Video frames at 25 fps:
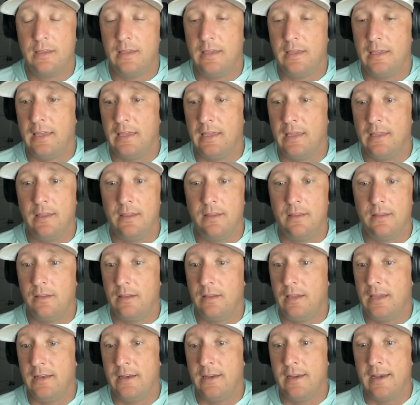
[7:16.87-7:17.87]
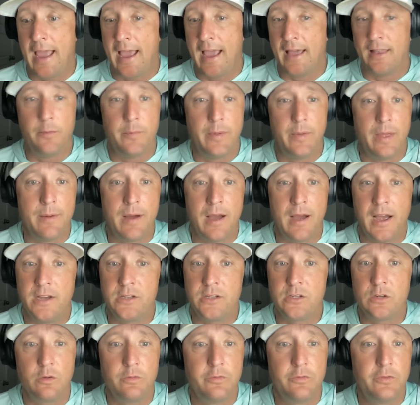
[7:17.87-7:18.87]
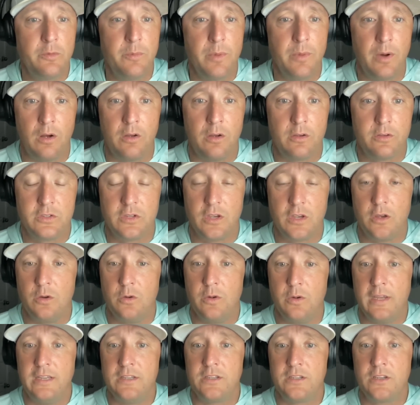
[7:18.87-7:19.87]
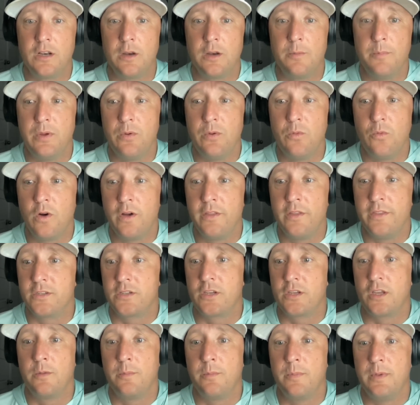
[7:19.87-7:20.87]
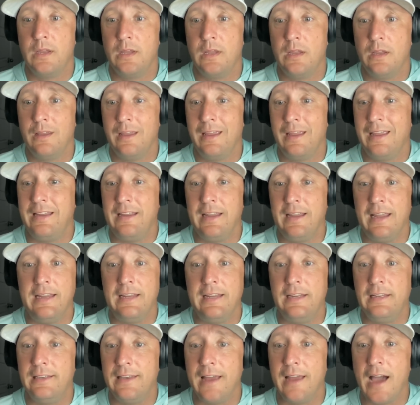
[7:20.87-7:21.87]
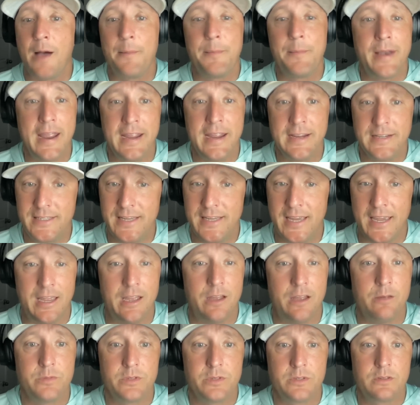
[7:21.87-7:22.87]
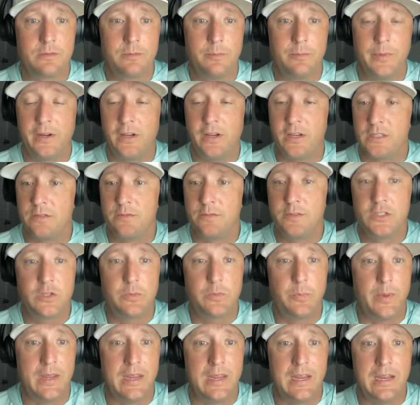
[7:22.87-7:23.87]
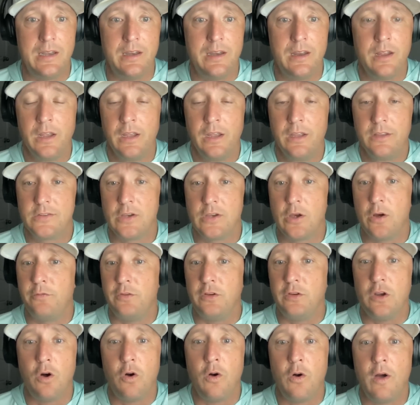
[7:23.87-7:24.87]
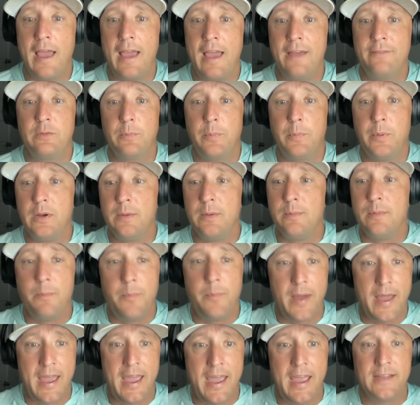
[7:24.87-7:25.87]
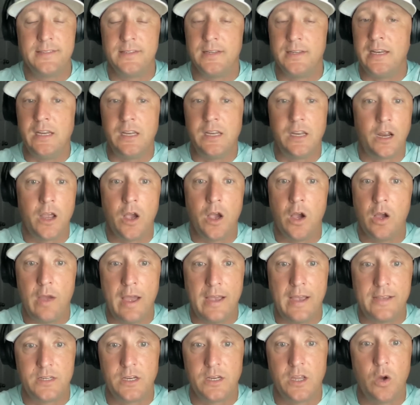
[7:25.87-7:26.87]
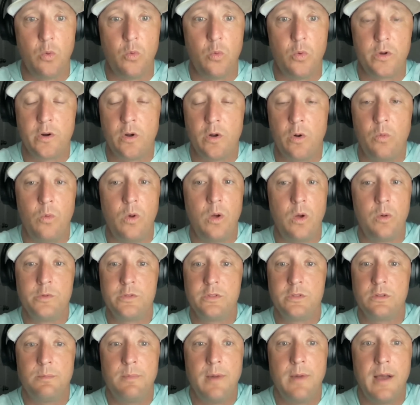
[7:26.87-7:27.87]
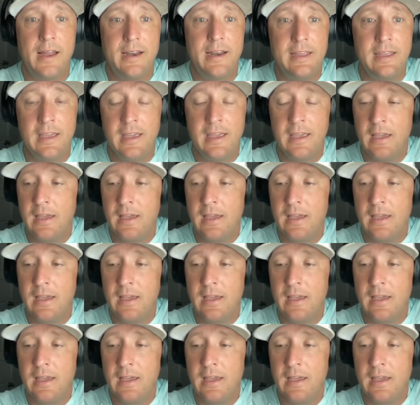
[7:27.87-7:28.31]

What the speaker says: in Alabama high school football. So he's going to be one that's going to be he dominates camps because of his speed. So if you don't have to put him in pads and has to go one-on-one with somebody,